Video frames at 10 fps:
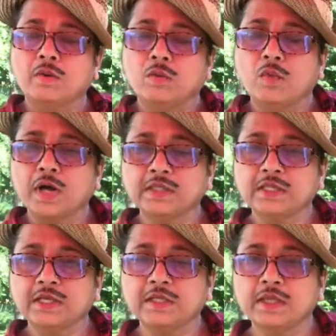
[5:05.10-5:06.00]
one
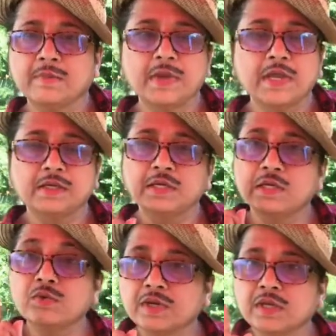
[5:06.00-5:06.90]
thing they made
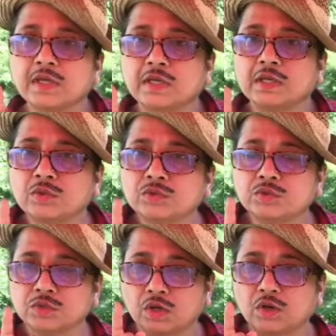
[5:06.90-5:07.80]
unique
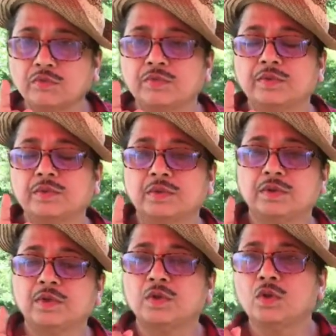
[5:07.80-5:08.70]
use of
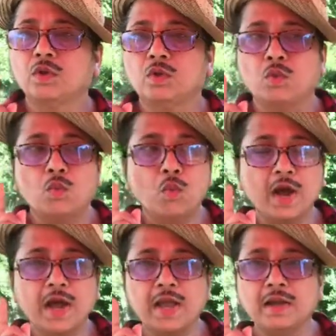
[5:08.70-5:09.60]

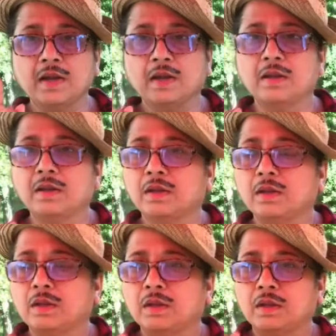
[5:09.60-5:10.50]
while
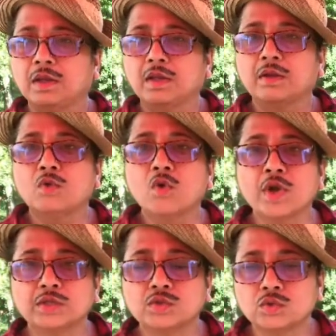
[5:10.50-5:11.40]

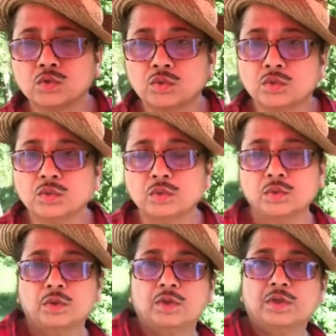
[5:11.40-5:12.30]
going through
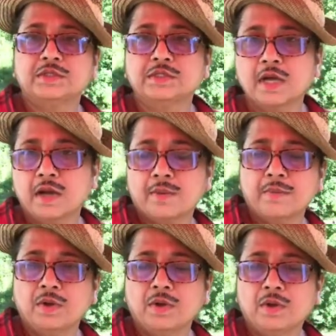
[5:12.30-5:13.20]
some
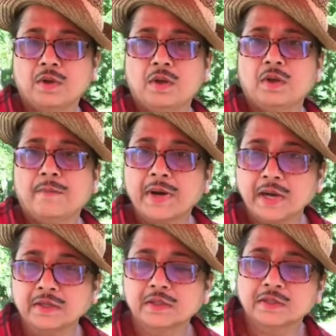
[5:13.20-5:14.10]

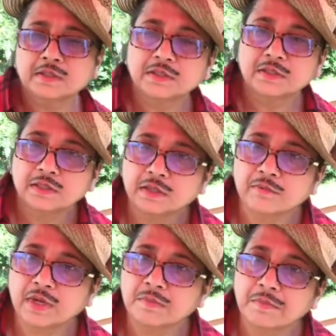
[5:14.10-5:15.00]
puddles,
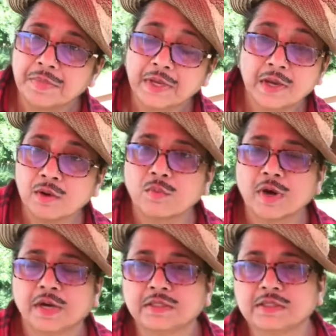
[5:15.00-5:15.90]
even bigger
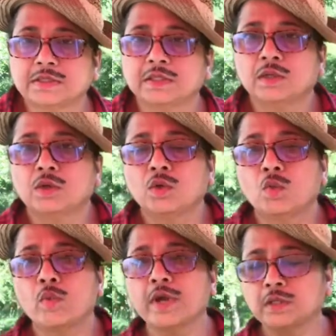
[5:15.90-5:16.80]
ones,
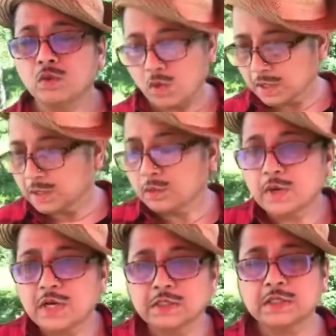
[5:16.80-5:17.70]
where the water
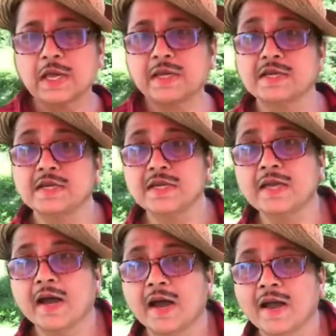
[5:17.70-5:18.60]
was like knee
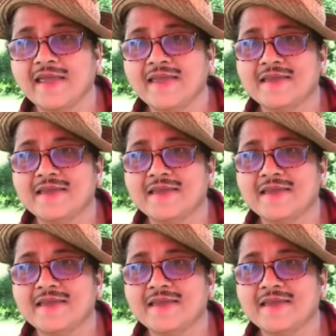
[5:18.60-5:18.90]
high